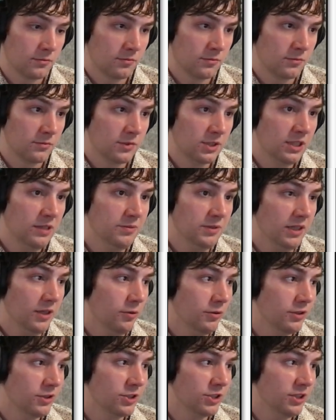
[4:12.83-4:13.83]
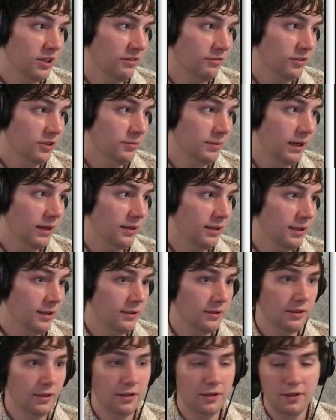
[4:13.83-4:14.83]
Seems like we're just shuffling about,
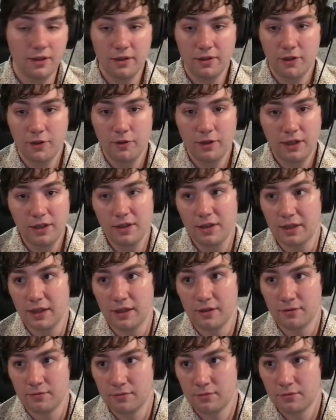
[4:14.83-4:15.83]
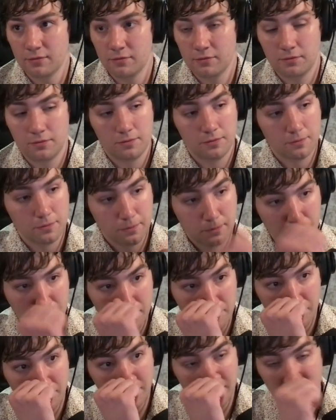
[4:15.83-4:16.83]
not doing anything.
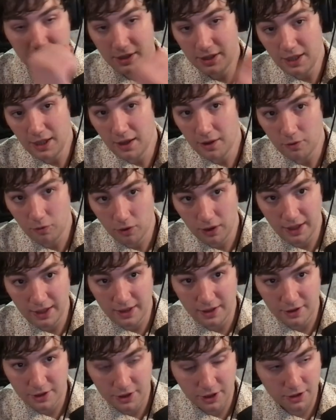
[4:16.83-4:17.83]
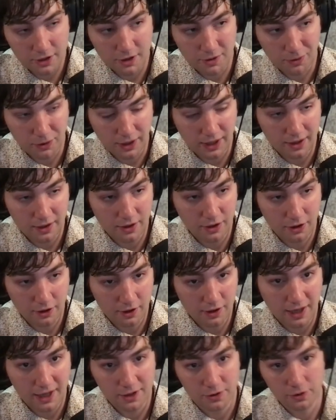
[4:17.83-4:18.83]
Which is, again, why I didn't choose this plan during
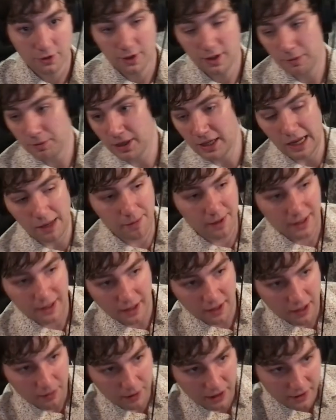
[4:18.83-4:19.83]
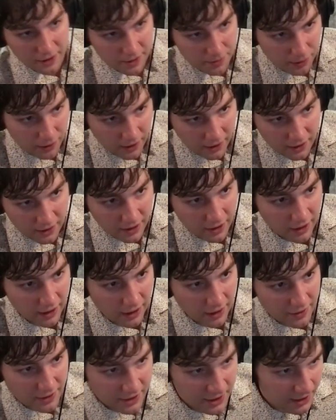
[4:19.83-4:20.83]
the actual tournament game. I thought, come on, this pawn, like,
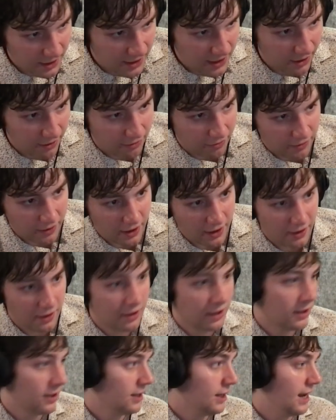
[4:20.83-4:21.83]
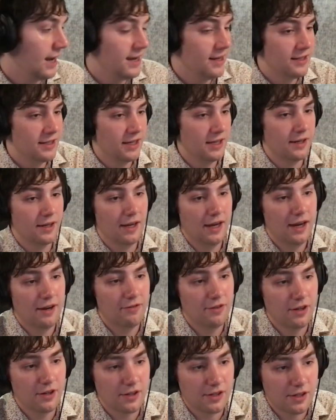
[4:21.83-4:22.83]
it's going to take 18 and a half
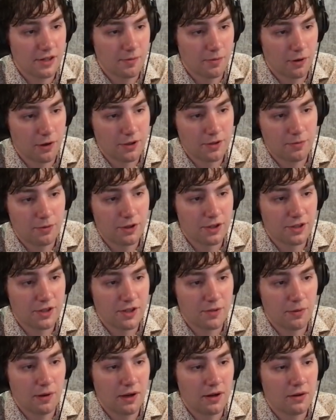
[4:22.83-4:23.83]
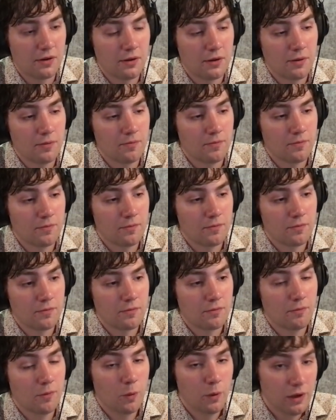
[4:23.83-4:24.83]
years to push this pawn.
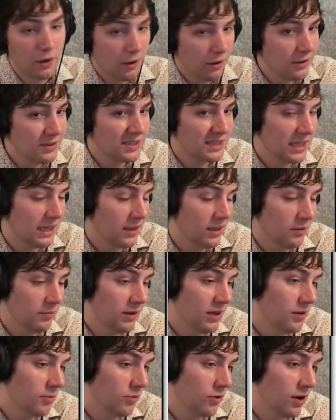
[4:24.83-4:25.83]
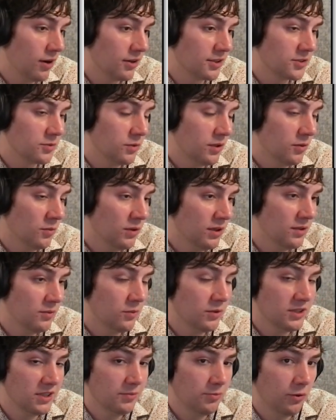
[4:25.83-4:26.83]
But we are steadily making progress.
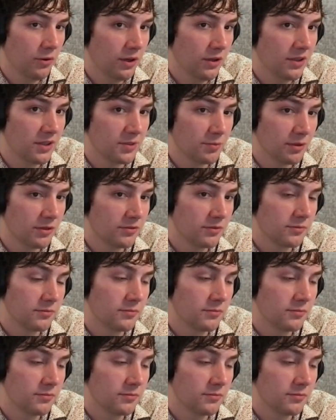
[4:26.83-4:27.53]
What's the point of this move?